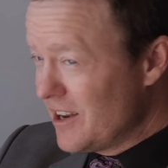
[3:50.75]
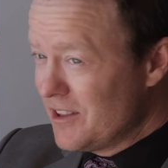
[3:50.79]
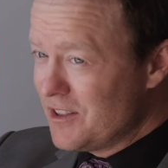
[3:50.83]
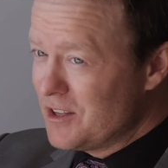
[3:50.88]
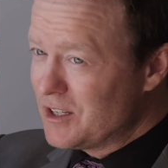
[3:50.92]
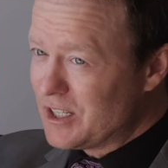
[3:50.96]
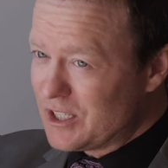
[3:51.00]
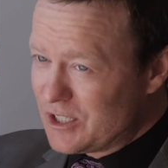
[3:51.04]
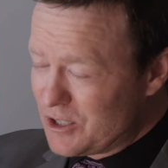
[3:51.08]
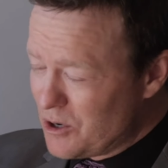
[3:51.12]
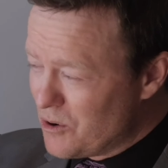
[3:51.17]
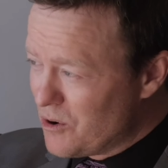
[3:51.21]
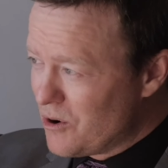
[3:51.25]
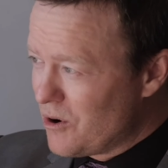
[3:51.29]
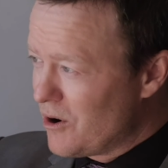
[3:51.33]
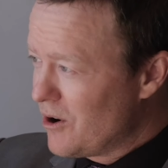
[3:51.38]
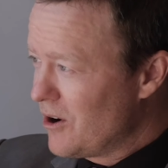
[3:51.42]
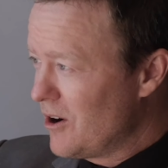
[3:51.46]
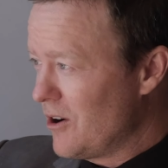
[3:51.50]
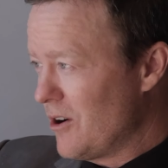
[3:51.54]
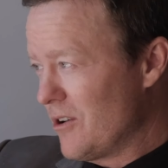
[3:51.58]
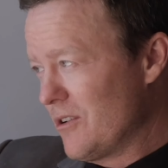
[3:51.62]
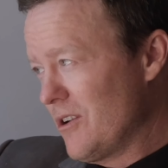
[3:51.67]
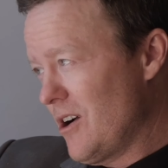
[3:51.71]
in the
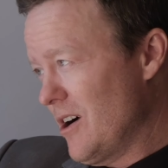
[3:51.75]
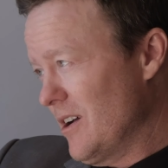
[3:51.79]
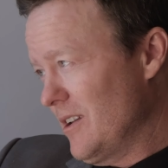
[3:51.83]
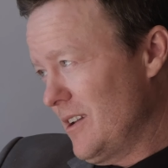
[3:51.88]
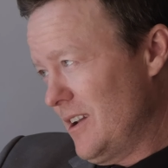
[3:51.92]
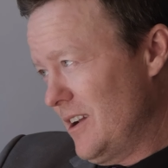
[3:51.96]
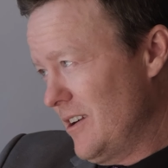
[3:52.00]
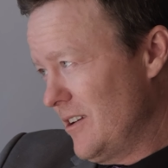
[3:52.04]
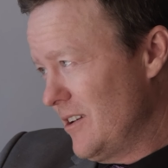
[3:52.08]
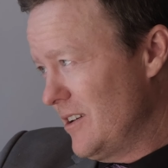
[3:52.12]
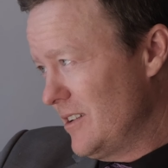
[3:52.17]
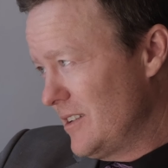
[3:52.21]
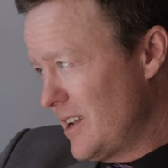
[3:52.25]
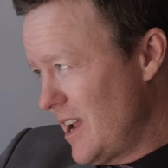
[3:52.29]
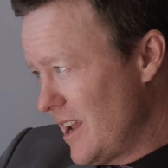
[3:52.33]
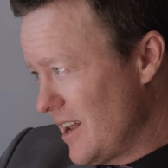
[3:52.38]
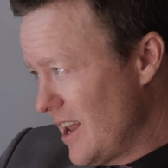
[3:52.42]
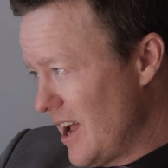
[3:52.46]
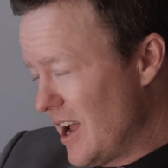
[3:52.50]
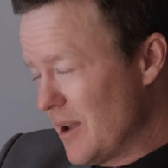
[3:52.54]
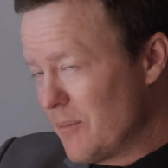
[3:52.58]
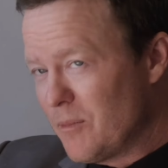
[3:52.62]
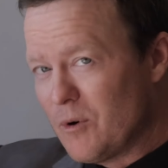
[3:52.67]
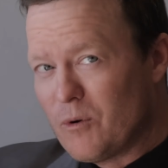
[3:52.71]
store or not here in
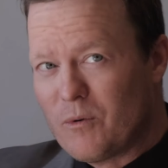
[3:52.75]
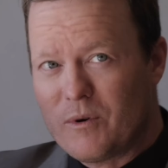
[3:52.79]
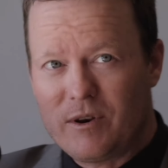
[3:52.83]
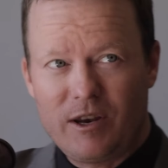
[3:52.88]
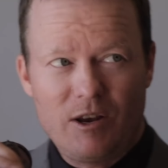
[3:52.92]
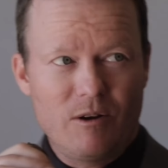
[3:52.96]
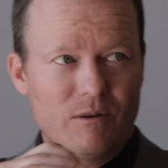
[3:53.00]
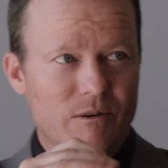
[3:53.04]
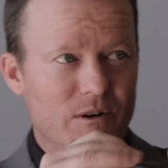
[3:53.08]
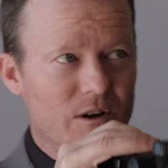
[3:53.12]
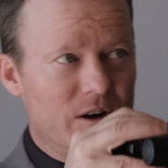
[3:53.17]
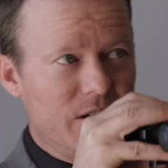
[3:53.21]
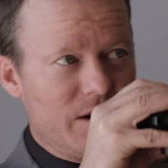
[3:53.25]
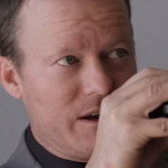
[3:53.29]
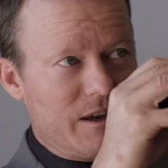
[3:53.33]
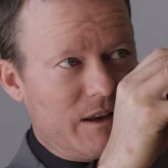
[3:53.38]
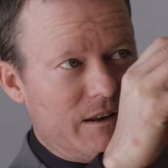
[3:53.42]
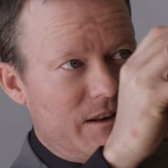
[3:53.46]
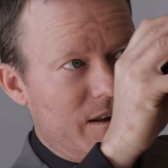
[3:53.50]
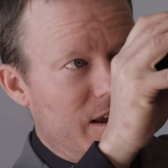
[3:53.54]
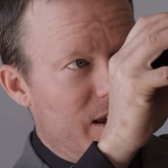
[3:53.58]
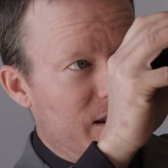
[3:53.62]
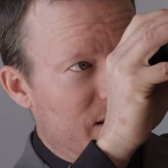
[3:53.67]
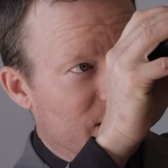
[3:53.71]
daylight, but when you look
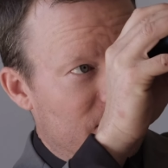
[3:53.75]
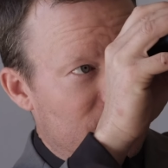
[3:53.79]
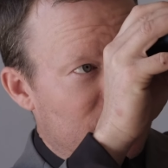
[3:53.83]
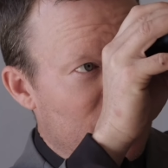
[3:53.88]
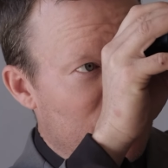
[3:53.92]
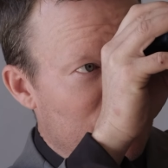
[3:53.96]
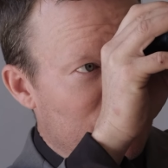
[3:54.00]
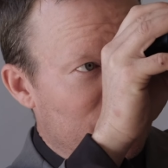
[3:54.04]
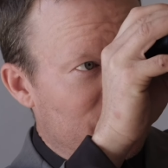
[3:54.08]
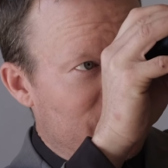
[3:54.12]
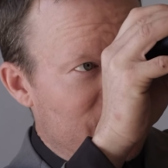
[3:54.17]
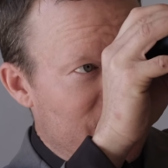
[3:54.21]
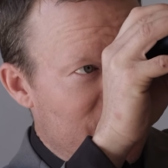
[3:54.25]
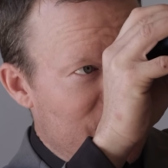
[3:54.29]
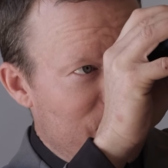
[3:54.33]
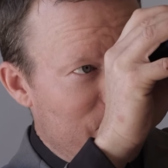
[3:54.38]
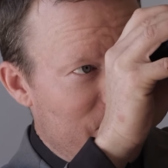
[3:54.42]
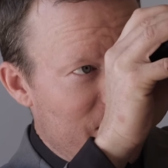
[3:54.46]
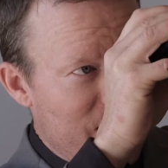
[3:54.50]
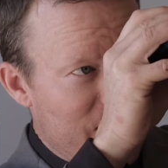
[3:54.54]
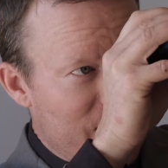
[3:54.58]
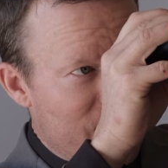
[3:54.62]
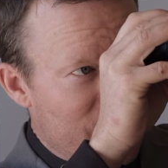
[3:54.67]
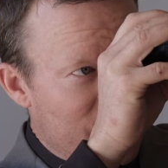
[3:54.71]
in some dim
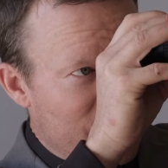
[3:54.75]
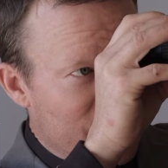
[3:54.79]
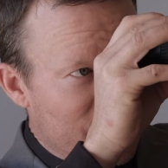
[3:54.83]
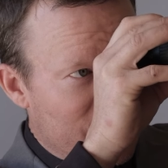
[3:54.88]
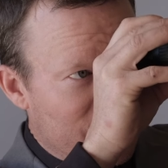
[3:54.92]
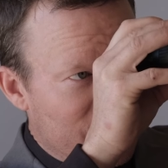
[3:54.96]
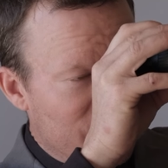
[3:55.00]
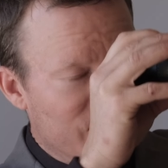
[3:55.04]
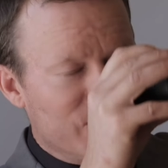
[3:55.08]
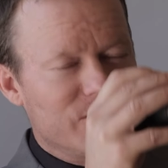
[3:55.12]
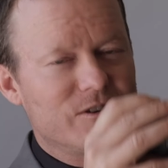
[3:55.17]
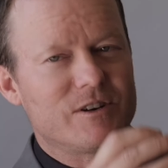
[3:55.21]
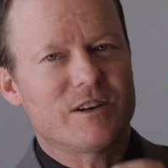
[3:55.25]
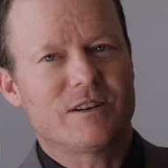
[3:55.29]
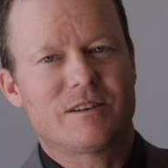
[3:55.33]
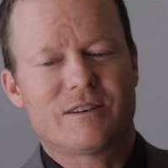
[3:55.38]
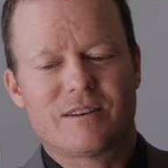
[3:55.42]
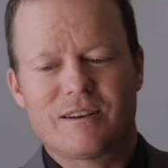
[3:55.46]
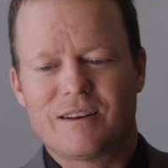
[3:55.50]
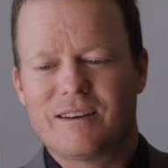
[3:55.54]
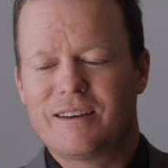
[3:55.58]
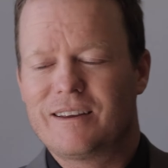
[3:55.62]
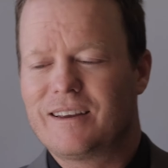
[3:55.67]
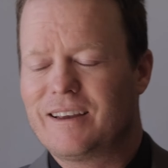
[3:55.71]
area, you're
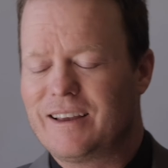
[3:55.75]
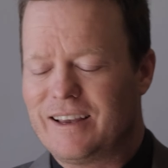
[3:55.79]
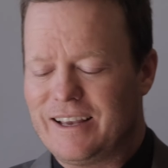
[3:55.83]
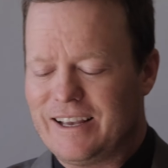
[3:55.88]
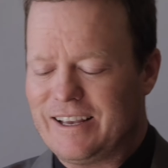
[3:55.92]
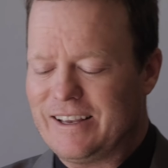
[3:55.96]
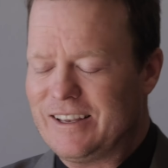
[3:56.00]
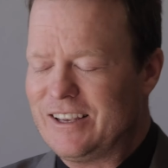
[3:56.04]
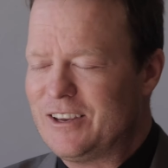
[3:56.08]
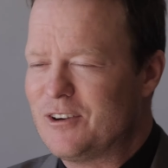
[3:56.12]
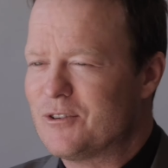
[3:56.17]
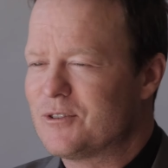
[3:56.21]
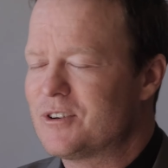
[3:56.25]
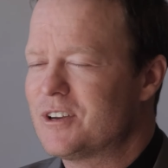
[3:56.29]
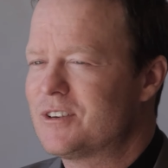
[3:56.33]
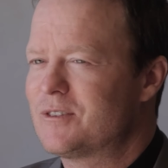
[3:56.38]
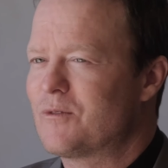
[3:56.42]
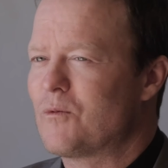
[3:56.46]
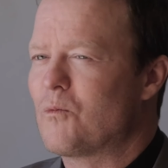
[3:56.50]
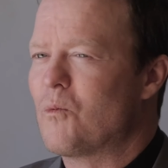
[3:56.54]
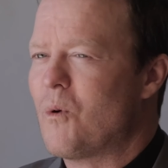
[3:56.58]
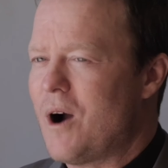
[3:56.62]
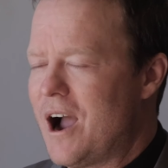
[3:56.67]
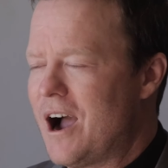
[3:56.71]
just
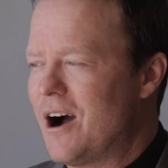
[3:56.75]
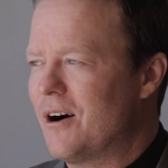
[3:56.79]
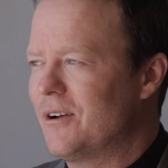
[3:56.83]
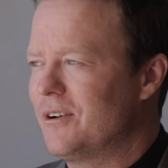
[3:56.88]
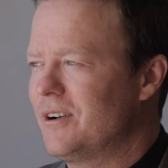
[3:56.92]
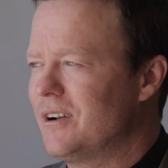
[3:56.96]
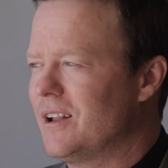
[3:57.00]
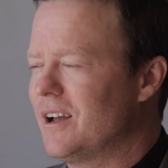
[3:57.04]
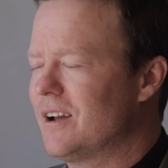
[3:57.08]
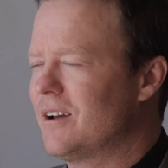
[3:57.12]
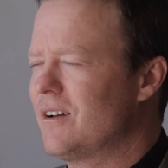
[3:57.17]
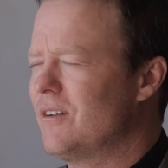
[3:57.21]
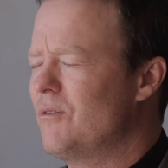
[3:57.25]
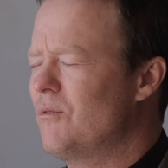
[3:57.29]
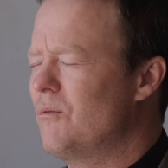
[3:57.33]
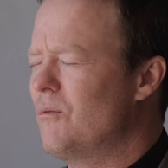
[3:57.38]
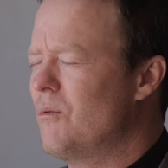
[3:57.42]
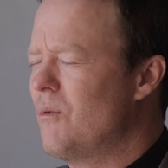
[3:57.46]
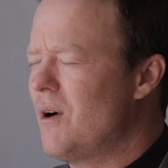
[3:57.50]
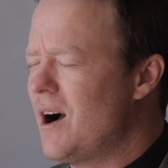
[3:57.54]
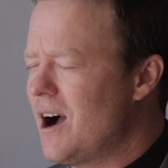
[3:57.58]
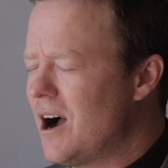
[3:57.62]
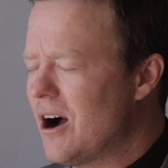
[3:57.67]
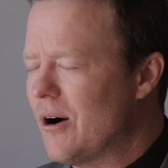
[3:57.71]
wowed. You're like,
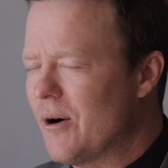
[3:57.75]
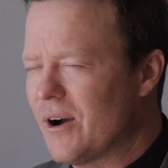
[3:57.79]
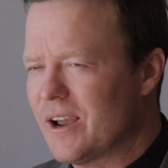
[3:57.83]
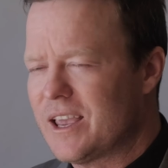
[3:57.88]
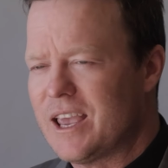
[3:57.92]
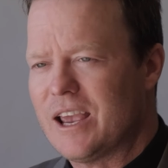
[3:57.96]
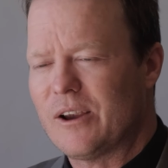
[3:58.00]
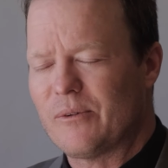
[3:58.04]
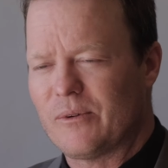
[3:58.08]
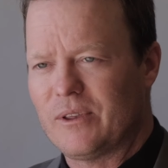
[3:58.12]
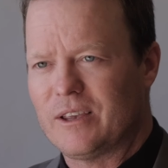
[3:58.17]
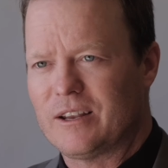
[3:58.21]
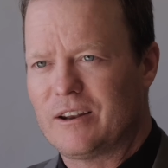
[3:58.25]
wow, I can't really